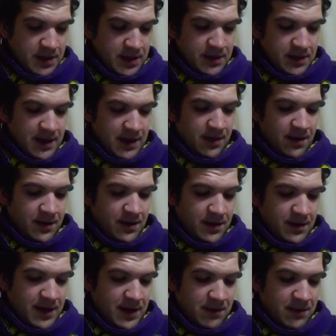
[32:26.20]
Came
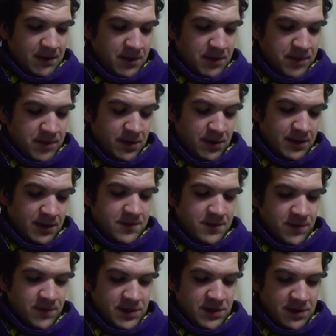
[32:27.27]
Puddleglum's
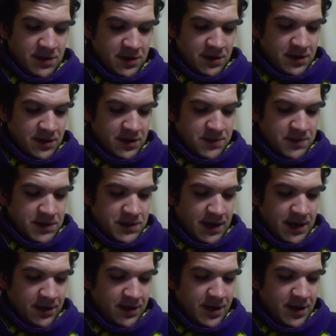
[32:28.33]
voice in the darkness beside
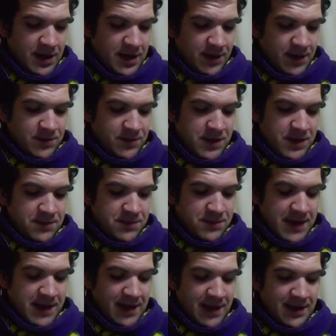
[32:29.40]
her. It was pitch
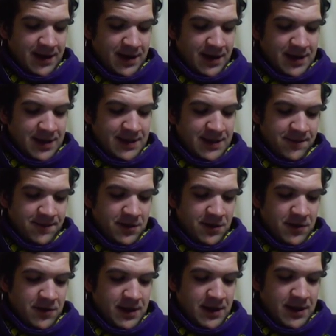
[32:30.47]
black in there, except for the
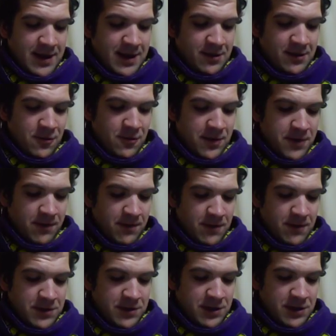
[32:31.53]
gray light in the opening by
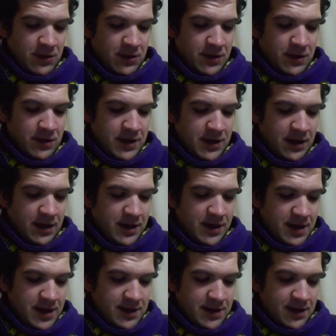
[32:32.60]
which she had crawled in.
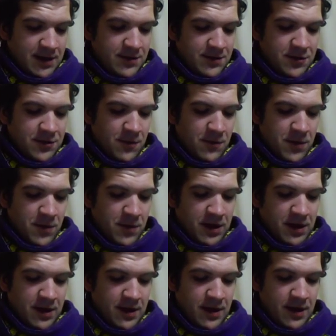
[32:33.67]
The other two were working
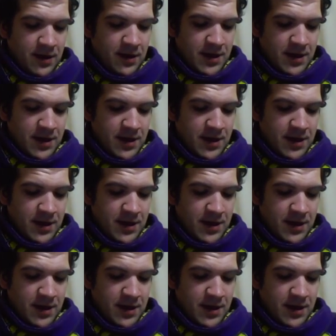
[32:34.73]
hard.